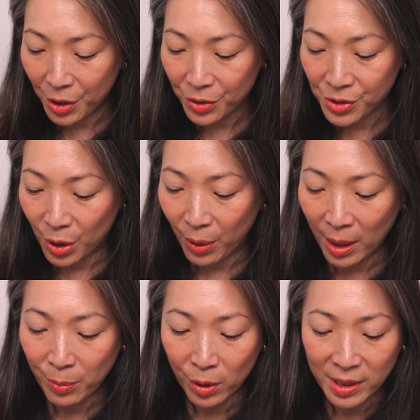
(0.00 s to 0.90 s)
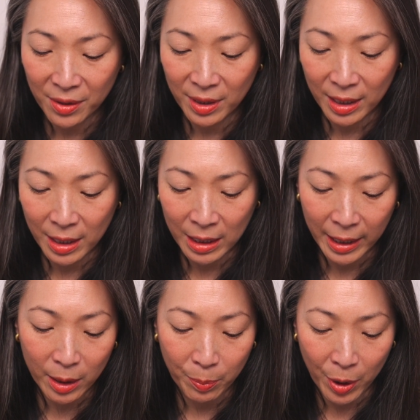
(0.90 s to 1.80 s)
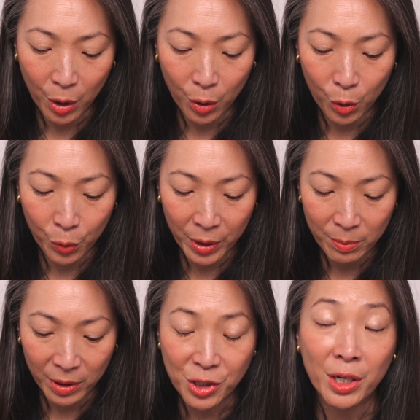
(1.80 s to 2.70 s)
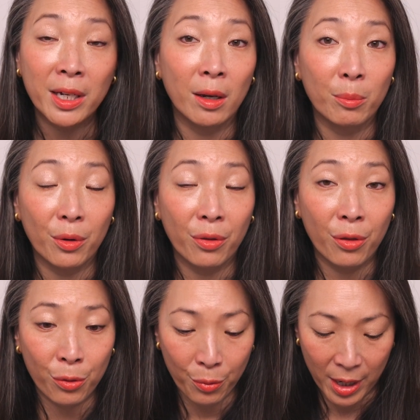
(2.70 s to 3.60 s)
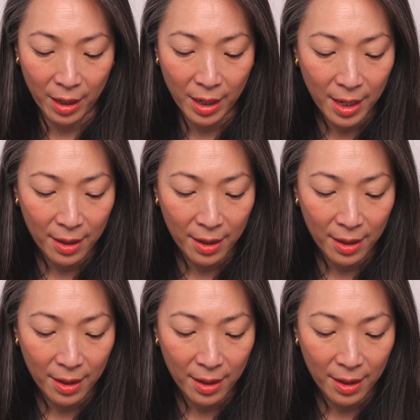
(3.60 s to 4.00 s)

So I pulled out the Clé de Peau cream blush in number three.